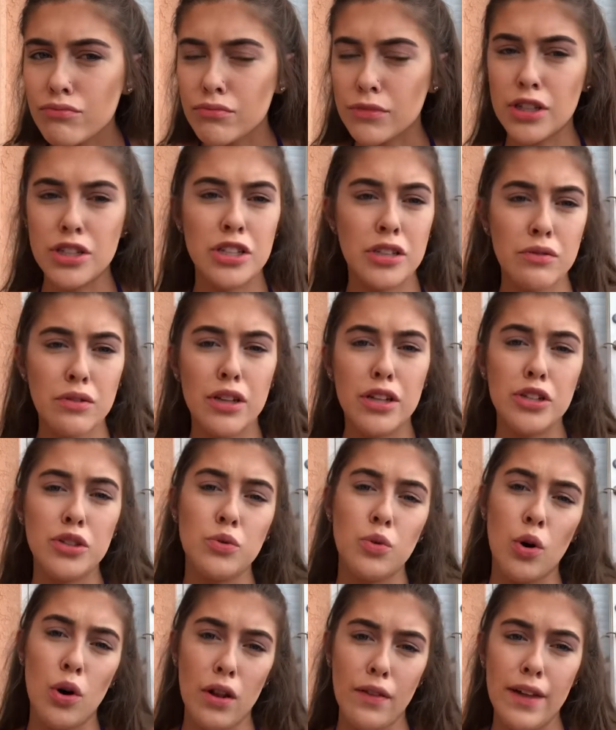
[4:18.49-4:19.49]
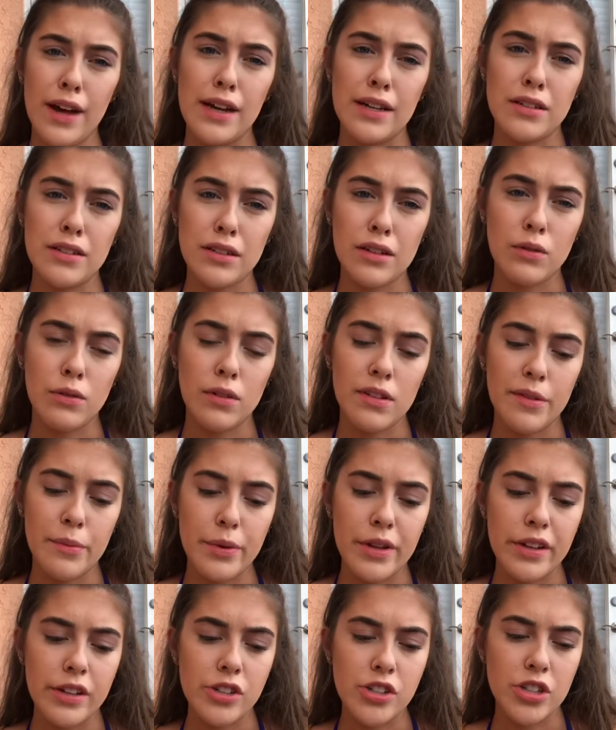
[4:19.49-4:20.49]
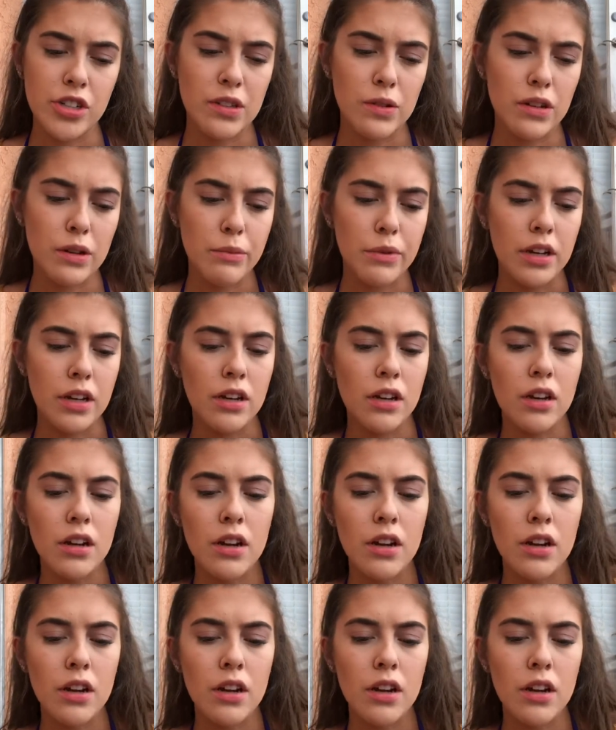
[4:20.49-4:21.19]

did she really do all that to go on the beach? You know what I mean?